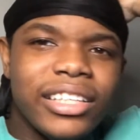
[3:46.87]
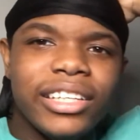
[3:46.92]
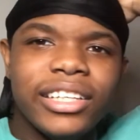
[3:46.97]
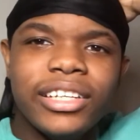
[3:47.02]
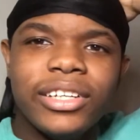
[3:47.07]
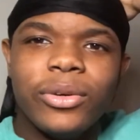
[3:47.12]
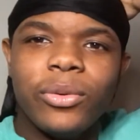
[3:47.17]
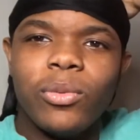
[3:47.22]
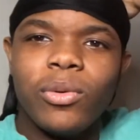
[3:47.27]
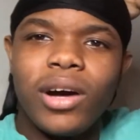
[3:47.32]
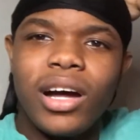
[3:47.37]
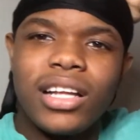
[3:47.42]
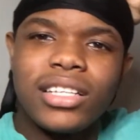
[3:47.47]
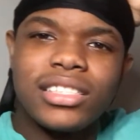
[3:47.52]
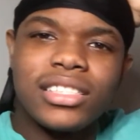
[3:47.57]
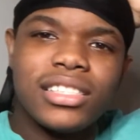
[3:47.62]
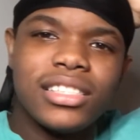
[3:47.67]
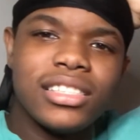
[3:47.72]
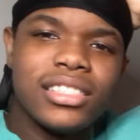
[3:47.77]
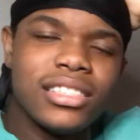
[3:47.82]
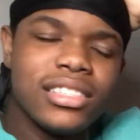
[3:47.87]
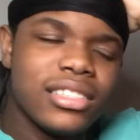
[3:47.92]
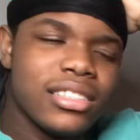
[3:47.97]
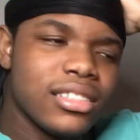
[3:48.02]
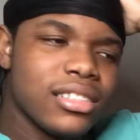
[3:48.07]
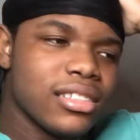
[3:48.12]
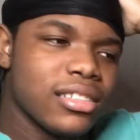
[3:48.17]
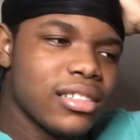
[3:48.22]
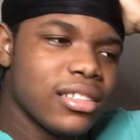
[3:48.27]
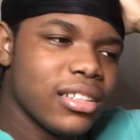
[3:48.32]
did watch
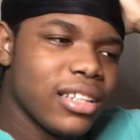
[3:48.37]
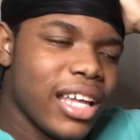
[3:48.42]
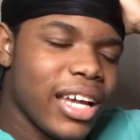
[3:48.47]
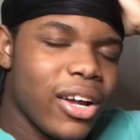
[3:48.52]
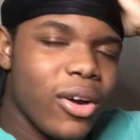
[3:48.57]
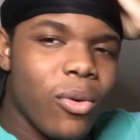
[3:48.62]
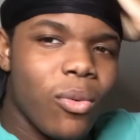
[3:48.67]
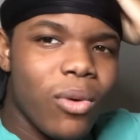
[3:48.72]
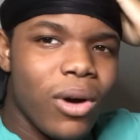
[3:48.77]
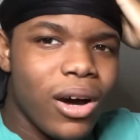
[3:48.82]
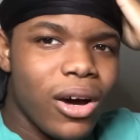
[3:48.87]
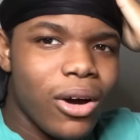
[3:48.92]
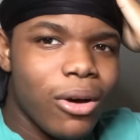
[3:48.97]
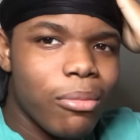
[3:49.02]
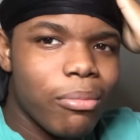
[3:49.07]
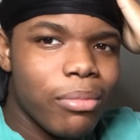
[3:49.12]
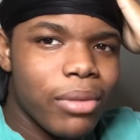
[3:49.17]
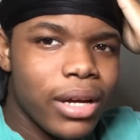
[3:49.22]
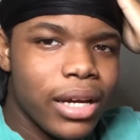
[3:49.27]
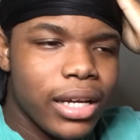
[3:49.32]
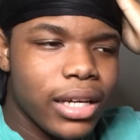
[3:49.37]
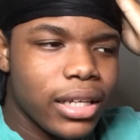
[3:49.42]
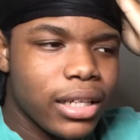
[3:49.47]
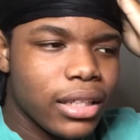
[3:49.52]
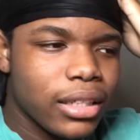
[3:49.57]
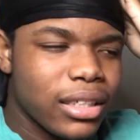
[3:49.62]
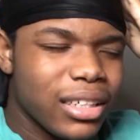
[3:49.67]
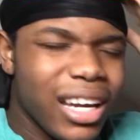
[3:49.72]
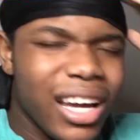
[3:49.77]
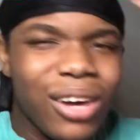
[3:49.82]
this like a while back.
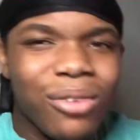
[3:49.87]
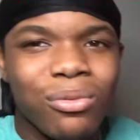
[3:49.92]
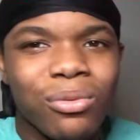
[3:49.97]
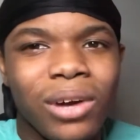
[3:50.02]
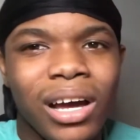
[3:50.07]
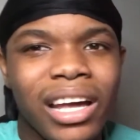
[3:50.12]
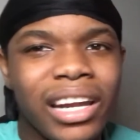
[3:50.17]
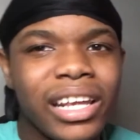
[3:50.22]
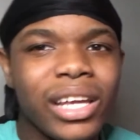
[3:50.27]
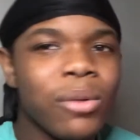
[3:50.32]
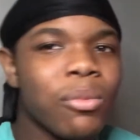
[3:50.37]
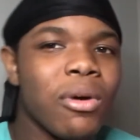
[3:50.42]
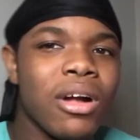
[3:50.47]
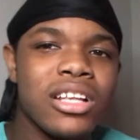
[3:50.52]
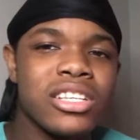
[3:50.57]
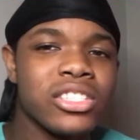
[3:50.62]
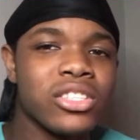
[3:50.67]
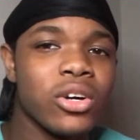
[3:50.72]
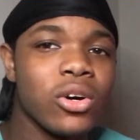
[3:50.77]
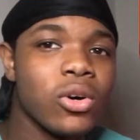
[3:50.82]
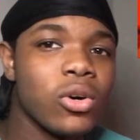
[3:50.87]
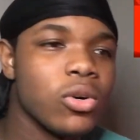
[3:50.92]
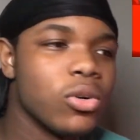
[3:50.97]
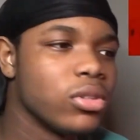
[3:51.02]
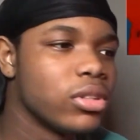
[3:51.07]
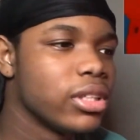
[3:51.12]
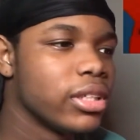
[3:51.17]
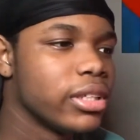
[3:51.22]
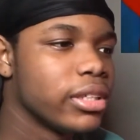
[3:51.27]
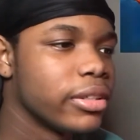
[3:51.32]
Not, I didn't watch the
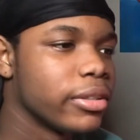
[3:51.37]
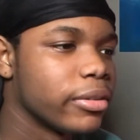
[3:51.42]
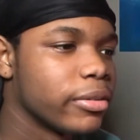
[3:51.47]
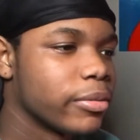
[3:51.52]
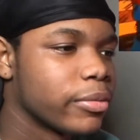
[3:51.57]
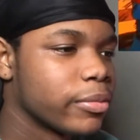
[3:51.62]
whole thing.